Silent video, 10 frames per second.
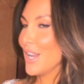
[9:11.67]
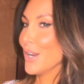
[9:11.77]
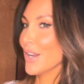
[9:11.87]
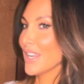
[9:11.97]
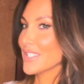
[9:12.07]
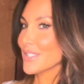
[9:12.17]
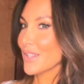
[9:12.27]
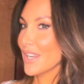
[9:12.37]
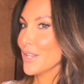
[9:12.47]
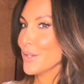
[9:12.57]
Alright, so
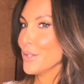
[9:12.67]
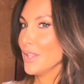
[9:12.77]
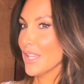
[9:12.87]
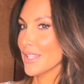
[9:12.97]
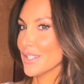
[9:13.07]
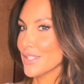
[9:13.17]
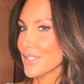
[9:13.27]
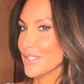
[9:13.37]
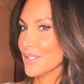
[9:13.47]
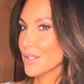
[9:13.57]
get out your lighter.
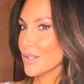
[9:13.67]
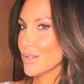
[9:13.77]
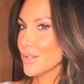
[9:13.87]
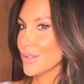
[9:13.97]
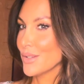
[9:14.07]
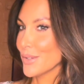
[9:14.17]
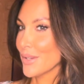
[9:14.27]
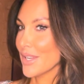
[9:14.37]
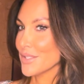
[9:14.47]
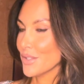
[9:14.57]

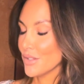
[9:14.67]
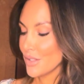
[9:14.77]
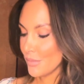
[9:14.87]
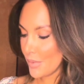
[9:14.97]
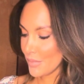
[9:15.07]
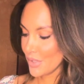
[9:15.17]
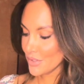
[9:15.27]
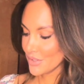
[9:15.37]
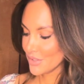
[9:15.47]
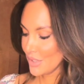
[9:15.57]
Okay, so remember,
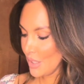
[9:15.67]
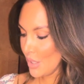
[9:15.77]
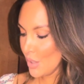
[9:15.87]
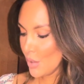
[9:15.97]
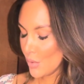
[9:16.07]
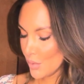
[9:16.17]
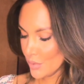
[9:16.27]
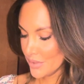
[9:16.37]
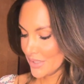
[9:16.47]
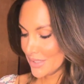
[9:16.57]
just
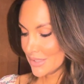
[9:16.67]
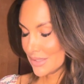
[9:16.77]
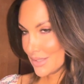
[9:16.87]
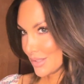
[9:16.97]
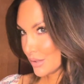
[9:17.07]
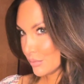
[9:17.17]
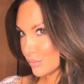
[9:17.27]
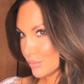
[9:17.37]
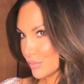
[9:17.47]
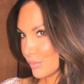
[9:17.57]
hold it,
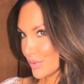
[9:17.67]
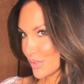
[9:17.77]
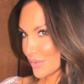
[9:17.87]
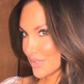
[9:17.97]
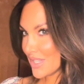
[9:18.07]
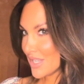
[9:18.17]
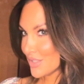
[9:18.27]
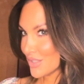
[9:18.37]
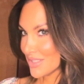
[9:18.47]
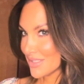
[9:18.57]
don't
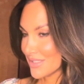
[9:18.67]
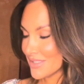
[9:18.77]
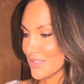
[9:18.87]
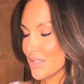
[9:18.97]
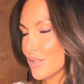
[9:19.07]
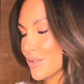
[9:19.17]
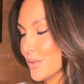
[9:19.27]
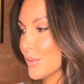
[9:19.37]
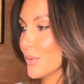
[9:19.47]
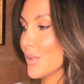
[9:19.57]
touch it
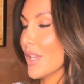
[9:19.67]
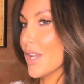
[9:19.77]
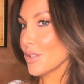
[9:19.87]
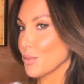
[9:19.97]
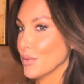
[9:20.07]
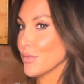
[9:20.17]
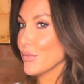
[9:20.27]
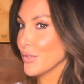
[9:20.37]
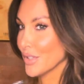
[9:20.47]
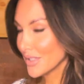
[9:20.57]
to the actual
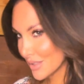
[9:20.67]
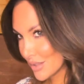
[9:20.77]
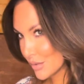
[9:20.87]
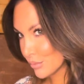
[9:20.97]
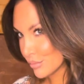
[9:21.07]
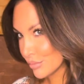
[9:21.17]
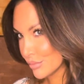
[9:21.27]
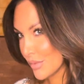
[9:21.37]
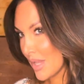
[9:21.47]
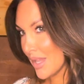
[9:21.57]
foot,
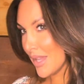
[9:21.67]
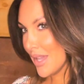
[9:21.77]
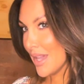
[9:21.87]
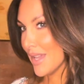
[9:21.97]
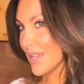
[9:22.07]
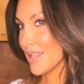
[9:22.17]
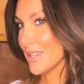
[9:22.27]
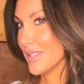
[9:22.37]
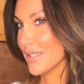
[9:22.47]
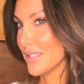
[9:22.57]

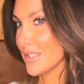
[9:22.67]
and